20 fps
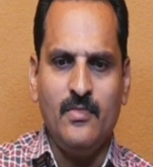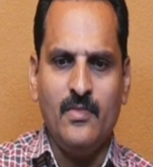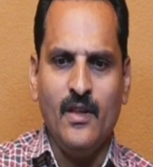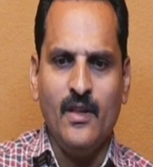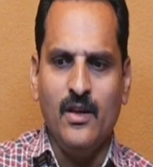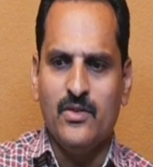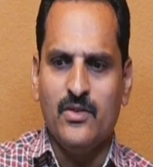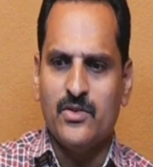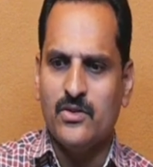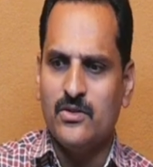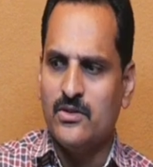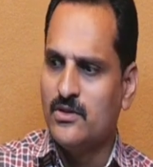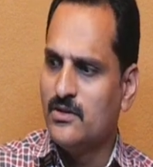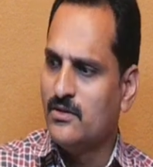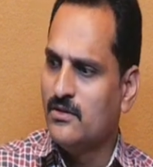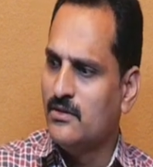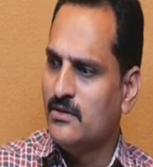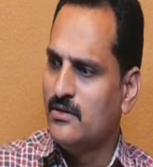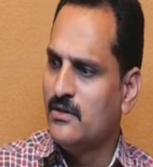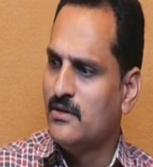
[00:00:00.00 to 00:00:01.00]

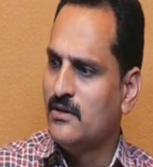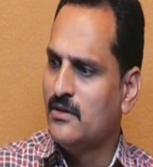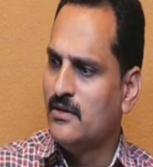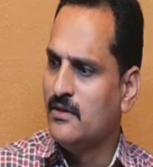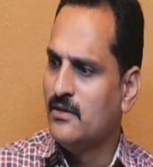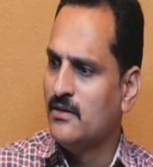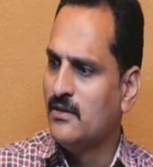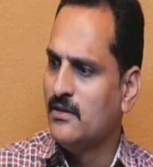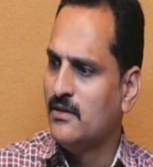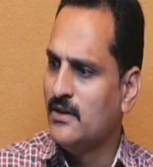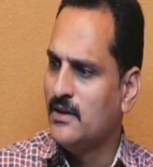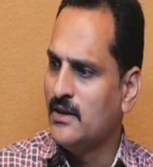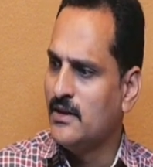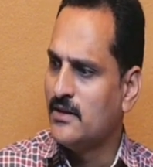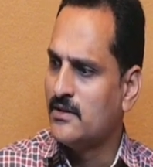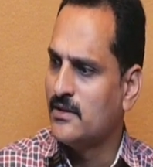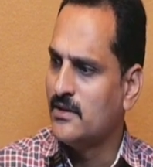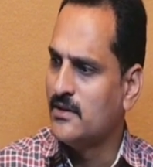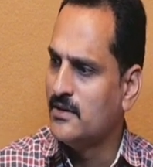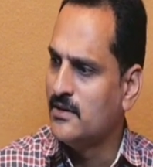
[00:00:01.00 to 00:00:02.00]
So, let's
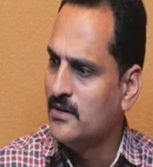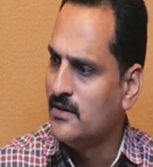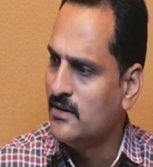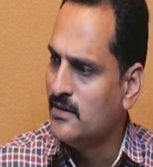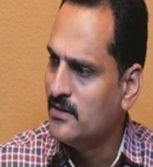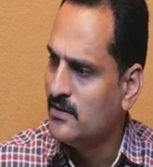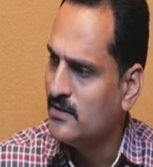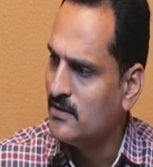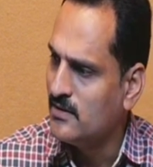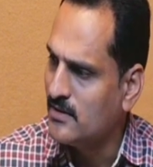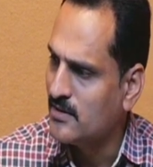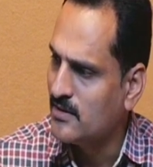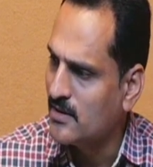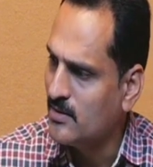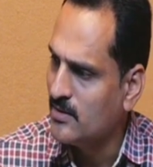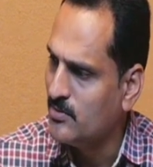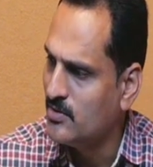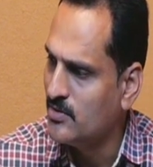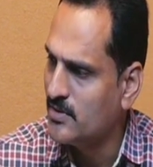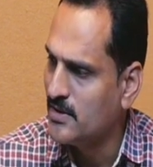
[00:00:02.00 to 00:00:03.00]
talk
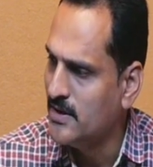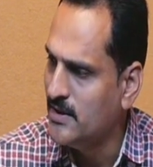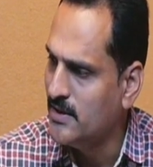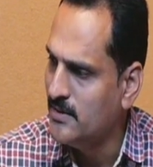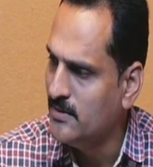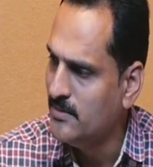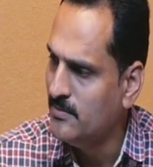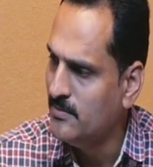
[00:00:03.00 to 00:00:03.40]
about the